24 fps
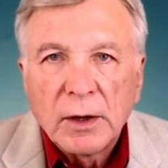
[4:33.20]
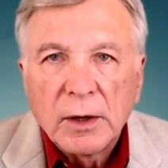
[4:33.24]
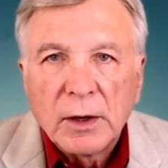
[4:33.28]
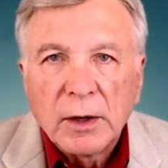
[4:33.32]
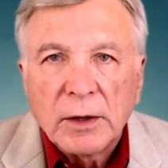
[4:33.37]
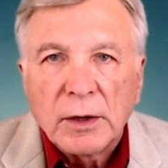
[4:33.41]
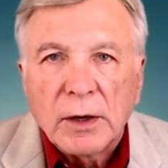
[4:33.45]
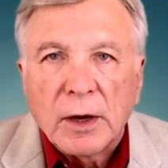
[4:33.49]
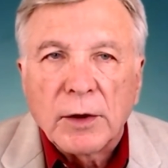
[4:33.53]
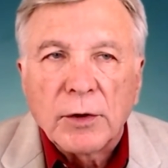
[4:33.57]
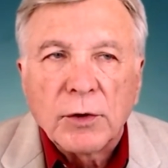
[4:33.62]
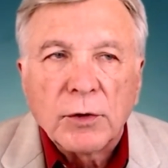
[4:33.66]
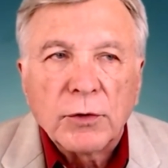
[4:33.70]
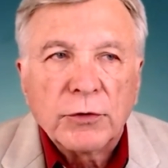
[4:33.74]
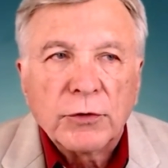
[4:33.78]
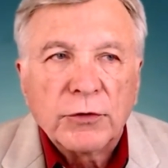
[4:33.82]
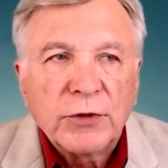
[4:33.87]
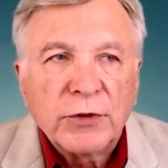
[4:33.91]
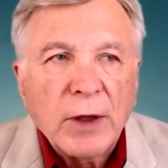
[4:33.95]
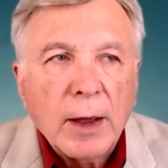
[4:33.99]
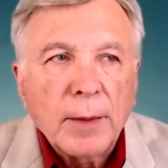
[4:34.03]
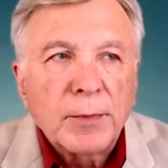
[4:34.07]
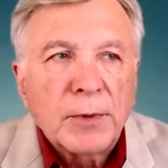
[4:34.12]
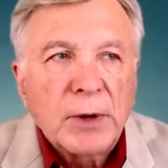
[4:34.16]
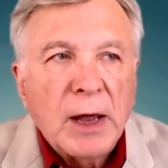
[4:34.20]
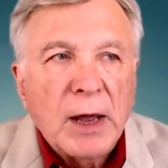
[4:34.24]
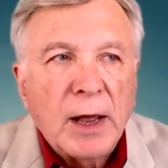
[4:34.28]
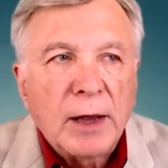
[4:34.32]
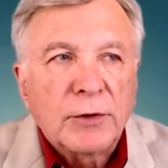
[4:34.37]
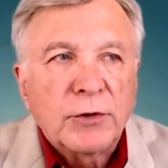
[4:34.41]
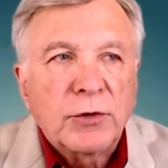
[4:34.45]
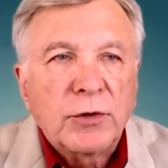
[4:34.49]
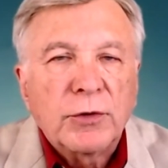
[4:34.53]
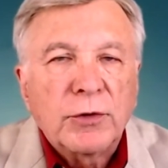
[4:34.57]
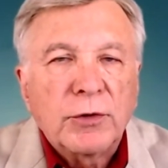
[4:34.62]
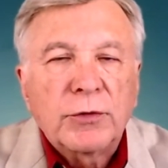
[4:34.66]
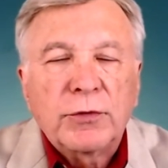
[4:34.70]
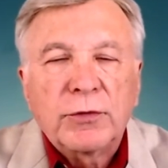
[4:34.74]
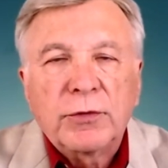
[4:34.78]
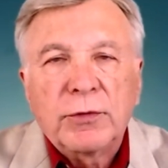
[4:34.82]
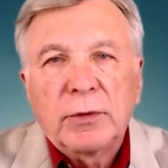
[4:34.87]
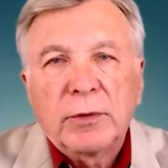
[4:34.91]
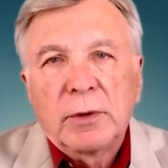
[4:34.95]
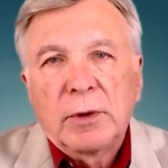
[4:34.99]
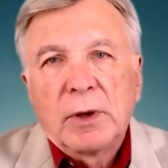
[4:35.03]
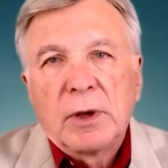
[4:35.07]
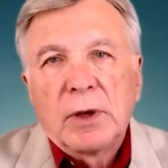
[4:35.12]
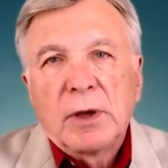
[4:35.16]
Now, your subconscious
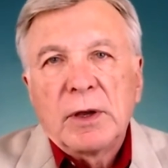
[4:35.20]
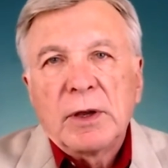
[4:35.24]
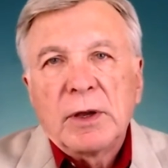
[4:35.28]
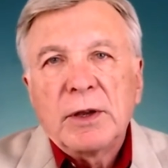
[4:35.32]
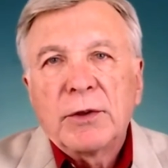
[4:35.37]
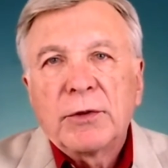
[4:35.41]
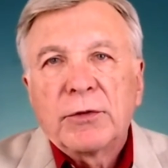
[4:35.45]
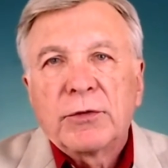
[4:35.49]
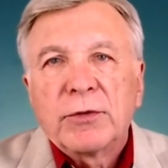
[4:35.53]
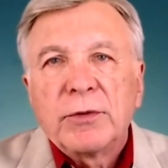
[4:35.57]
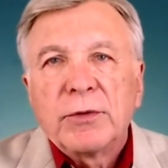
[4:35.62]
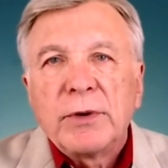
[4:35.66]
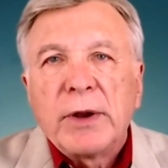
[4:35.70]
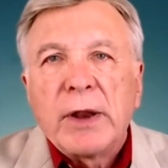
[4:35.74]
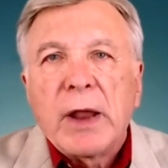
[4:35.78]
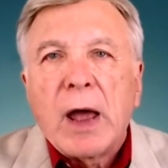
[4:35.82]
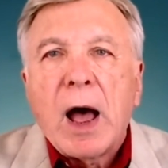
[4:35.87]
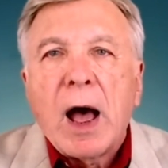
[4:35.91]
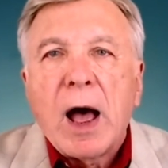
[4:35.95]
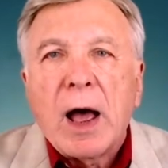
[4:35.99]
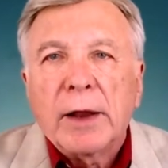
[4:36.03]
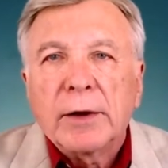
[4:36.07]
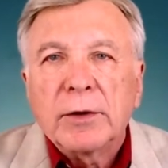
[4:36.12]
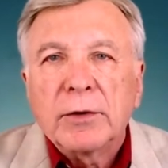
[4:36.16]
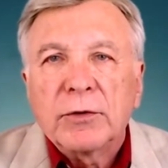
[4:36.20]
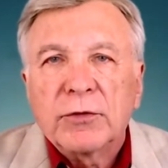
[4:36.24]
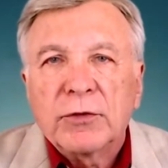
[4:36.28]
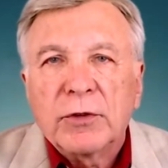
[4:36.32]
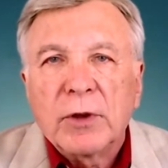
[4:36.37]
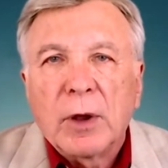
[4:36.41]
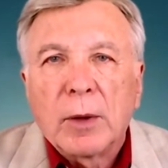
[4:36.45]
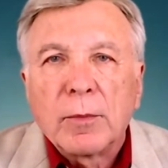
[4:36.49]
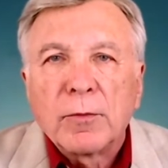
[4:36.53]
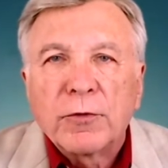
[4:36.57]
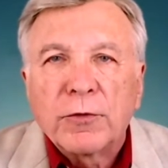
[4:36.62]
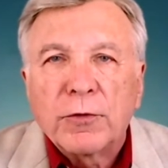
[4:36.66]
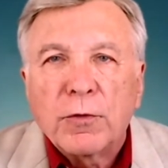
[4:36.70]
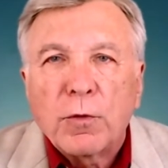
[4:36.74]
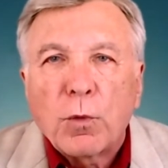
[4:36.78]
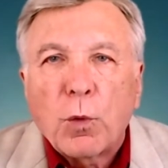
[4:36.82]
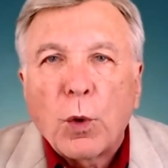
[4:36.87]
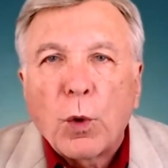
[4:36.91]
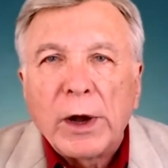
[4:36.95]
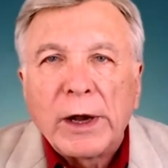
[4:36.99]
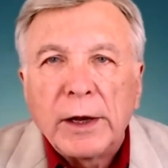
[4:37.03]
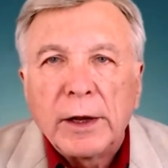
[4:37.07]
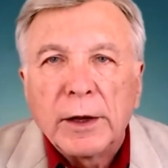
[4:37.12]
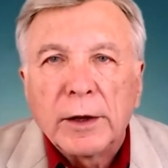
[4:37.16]
is not some
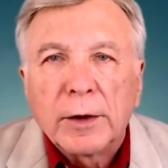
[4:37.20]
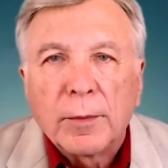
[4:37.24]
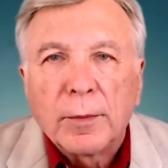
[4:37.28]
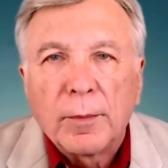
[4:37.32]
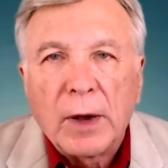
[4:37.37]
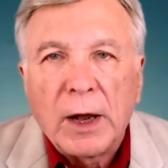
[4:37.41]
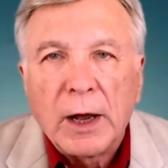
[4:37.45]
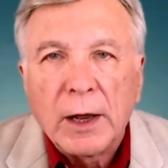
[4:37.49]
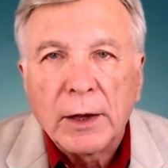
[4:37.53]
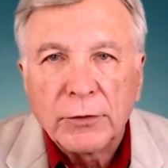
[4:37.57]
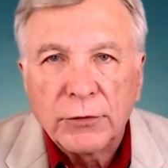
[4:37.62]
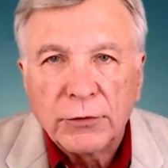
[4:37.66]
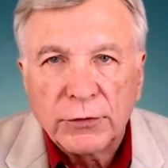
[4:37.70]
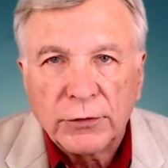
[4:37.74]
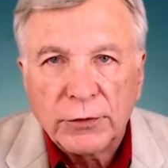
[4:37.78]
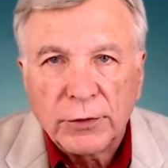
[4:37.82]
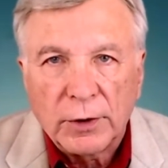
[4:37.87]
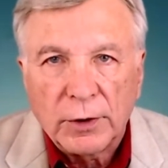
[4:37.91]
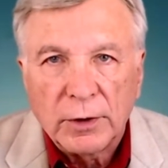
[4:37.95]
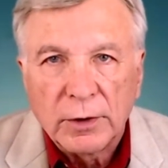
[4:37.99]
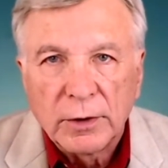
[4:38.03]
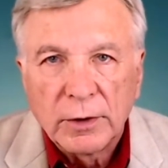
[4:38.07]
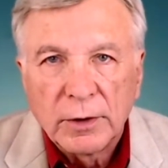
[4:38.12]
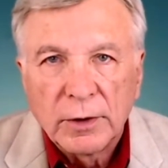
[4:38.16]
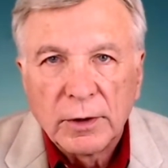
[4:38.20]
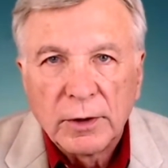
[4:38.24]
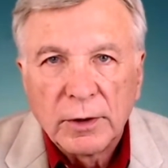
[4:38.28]
Freudian monster